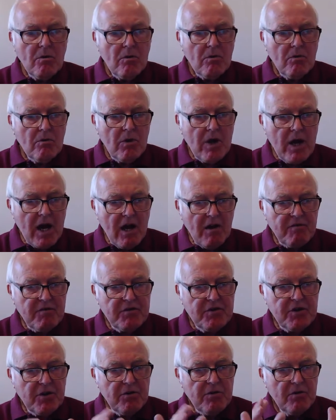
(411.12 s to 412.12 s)
we have
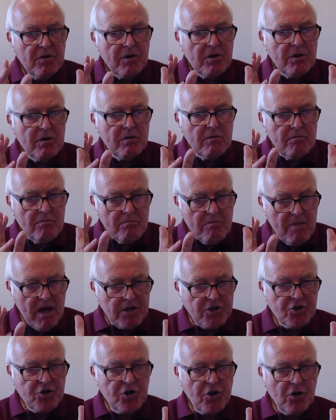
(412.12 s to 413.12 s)
to
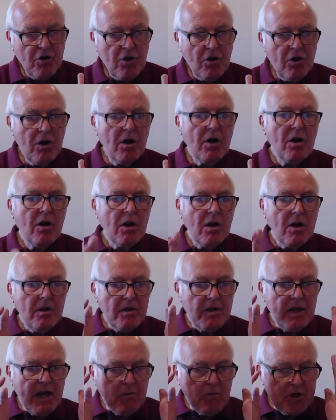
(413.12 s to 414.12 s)
make sure
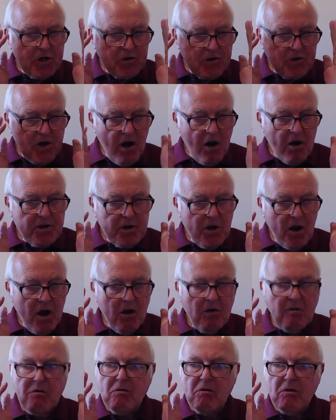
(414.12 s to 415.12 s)
that we start
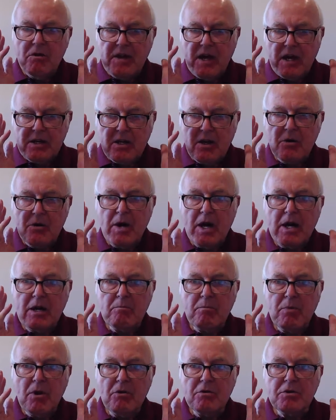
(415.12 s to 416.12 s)
off with that
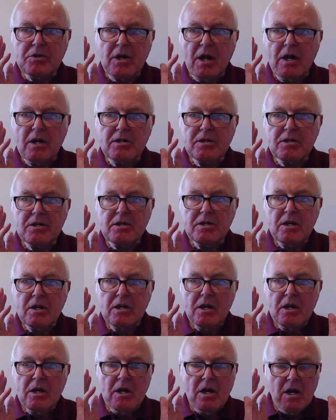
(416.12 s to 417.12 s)
correct process.
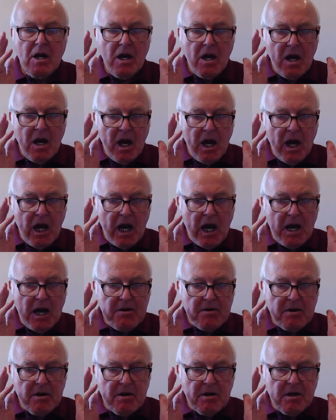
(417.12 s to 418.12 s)

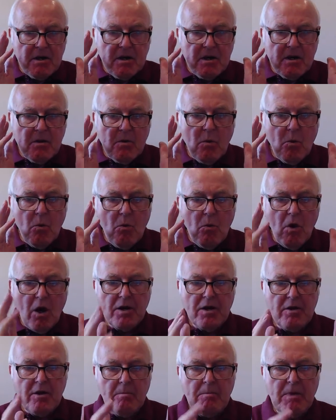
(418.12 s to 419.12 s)
And
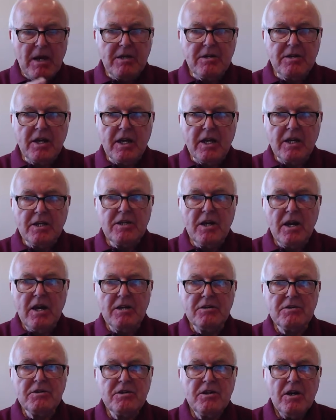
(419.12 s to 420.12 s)
one of the big things
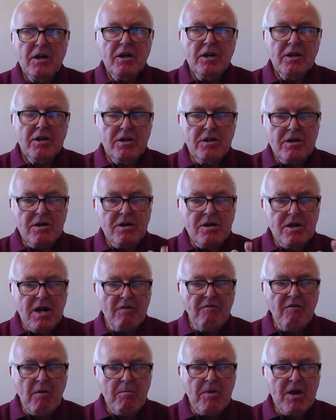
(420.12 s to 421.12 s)
is
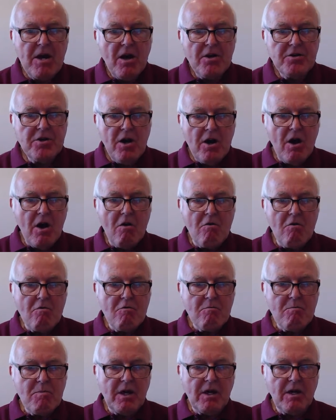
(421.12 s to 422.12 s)
never be on your
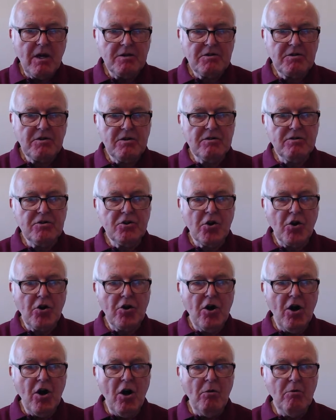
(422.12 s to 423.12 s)
own, because you
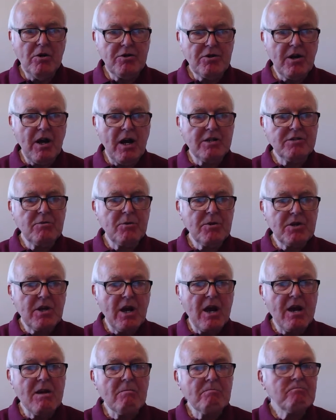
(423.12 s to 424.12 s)
can always, as we
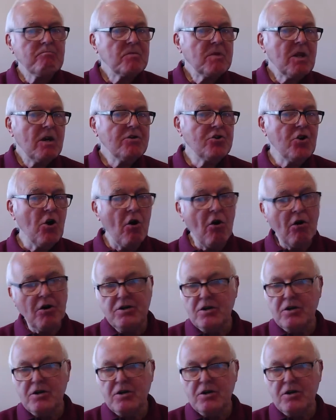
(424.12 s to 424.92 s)
say, talk